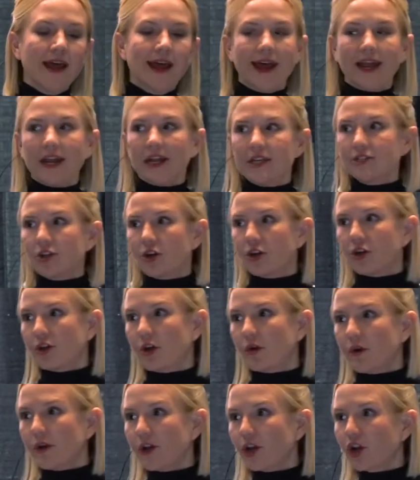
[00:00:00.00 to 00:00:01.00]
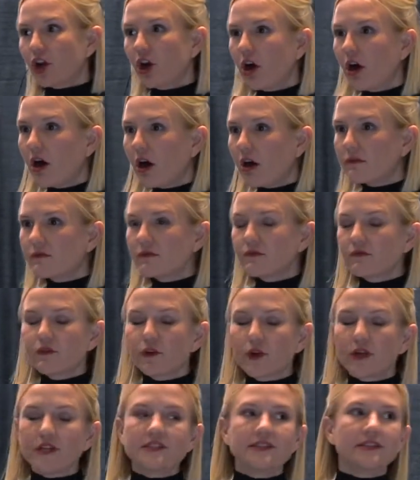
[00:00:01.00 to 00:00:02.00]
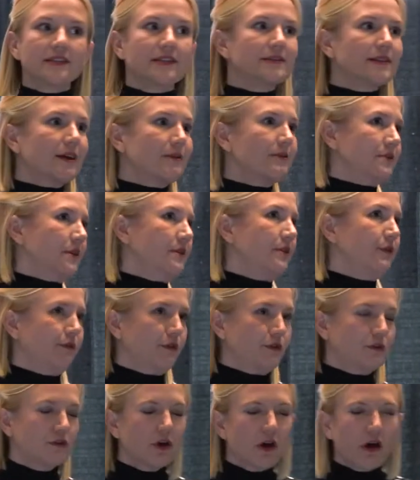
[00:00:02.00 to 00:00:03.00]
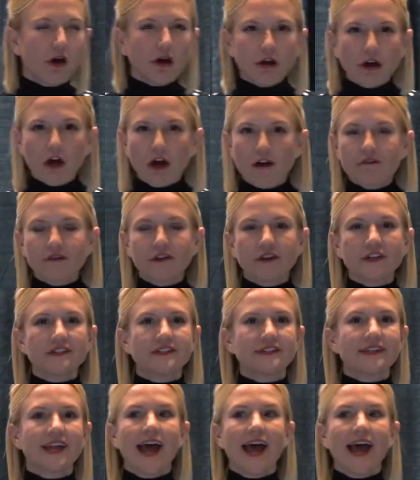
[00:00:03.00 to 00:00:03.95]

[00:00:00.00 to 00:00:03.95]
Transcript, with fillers: And I started going to conferences. I was at the first alt conference.